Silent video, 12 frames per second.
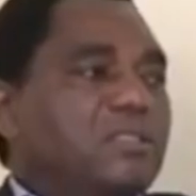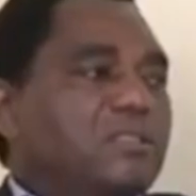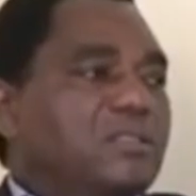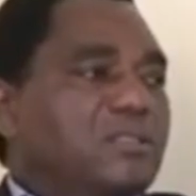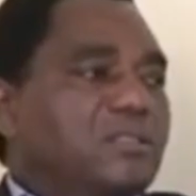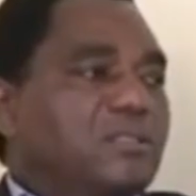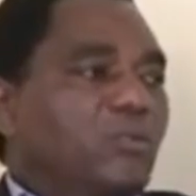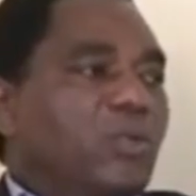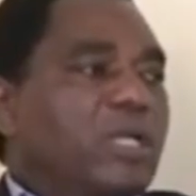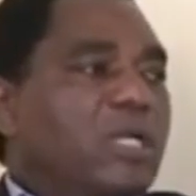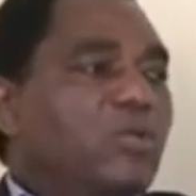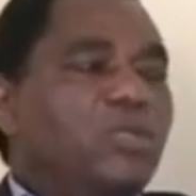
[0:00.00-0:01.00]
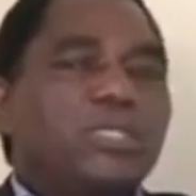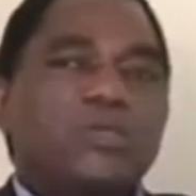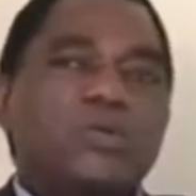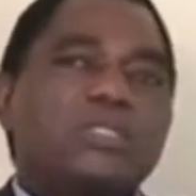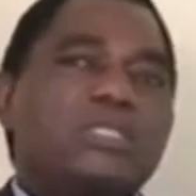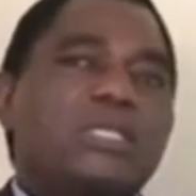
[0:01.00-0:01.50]
But we
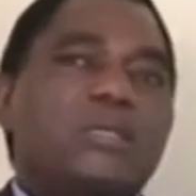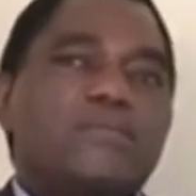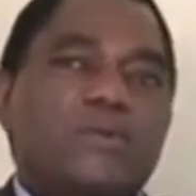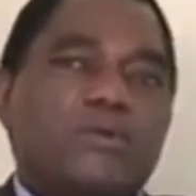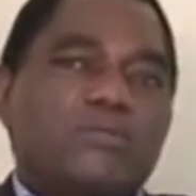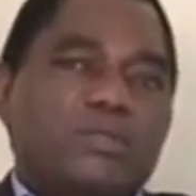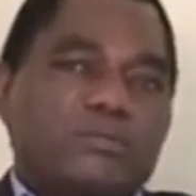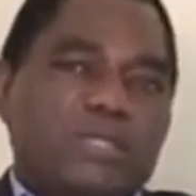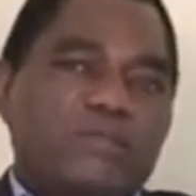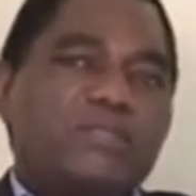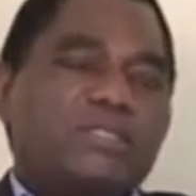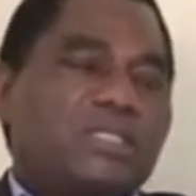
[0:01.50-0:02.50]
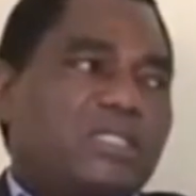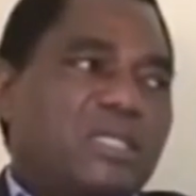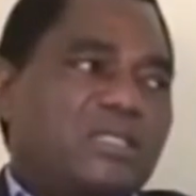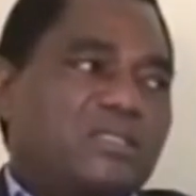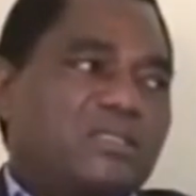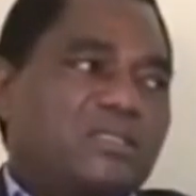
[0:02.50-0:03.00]
can only contain a problem,
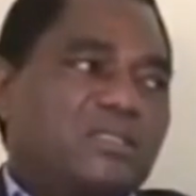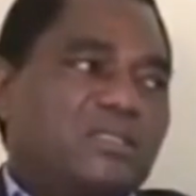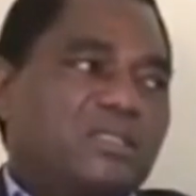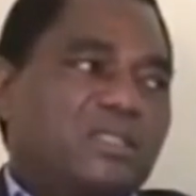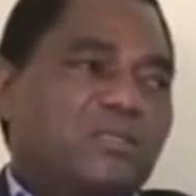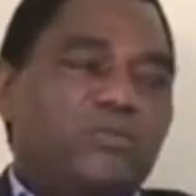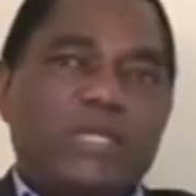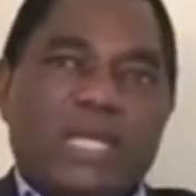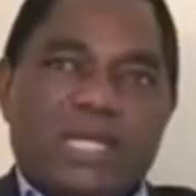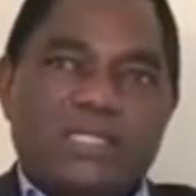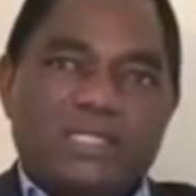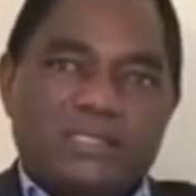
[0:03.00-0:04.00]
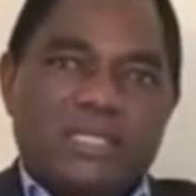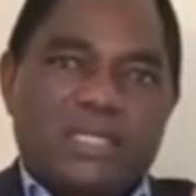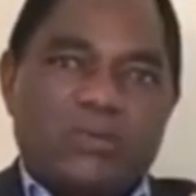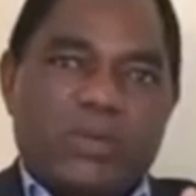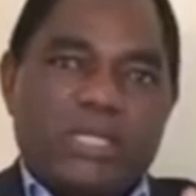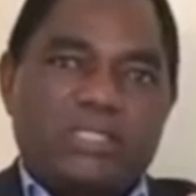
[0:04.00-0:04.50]
having said that, if we
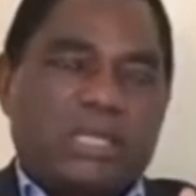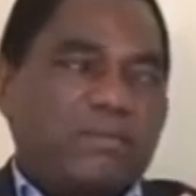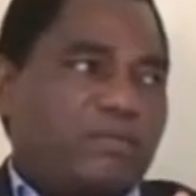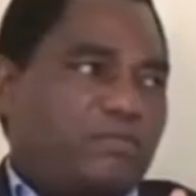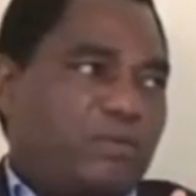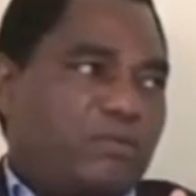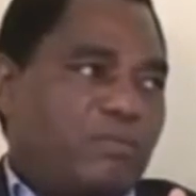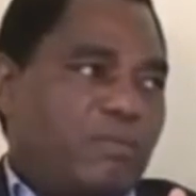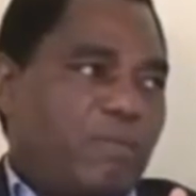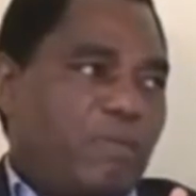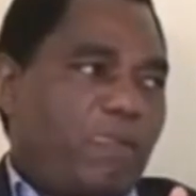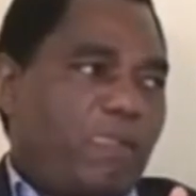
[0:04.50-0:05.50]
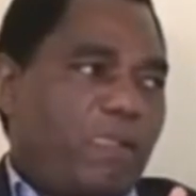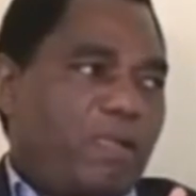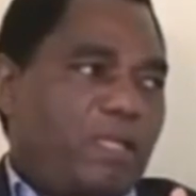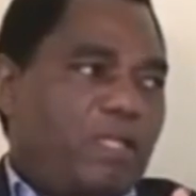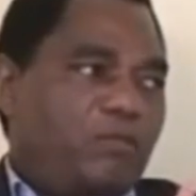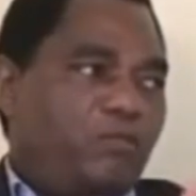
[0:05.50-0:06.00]
understand where it's coming from.
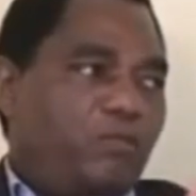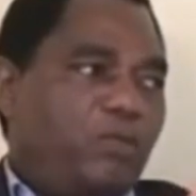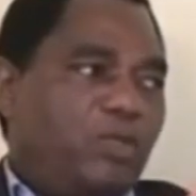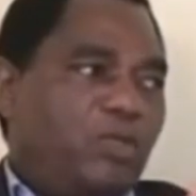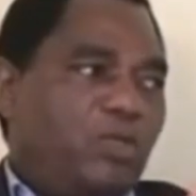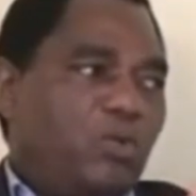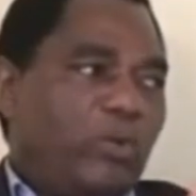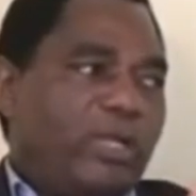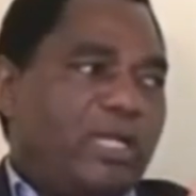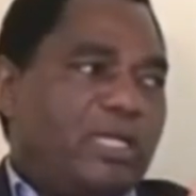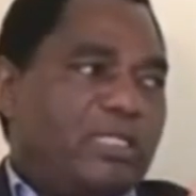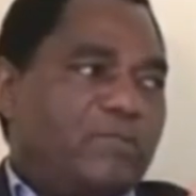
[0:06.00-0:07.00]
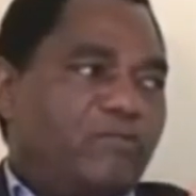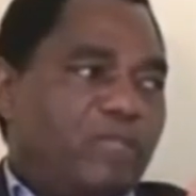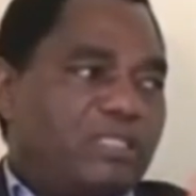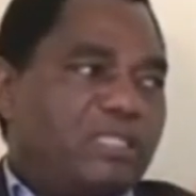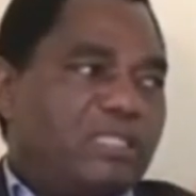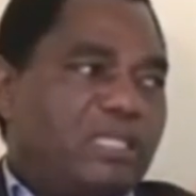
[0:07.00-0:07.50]
If we
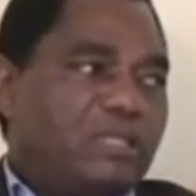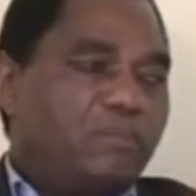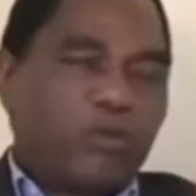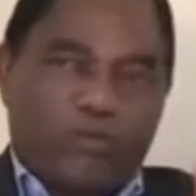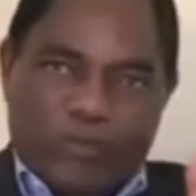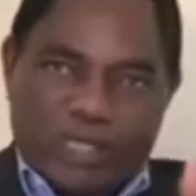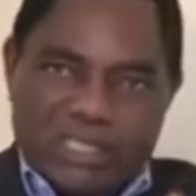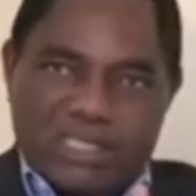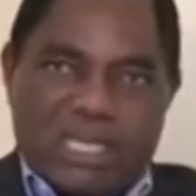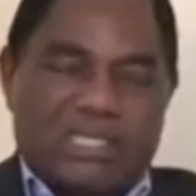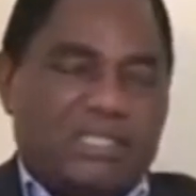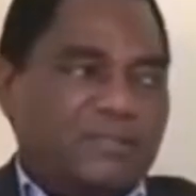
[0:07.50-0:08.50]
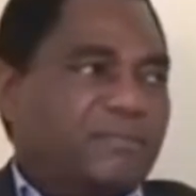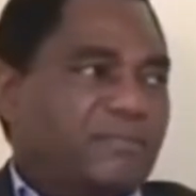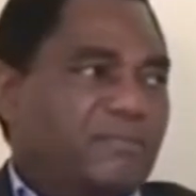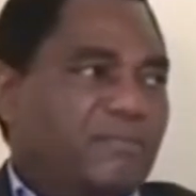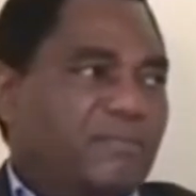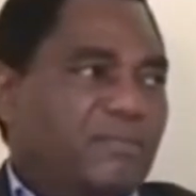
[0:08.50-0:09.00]
can investigate
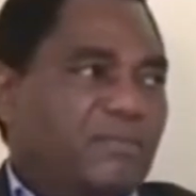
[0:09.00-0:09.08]
professionally.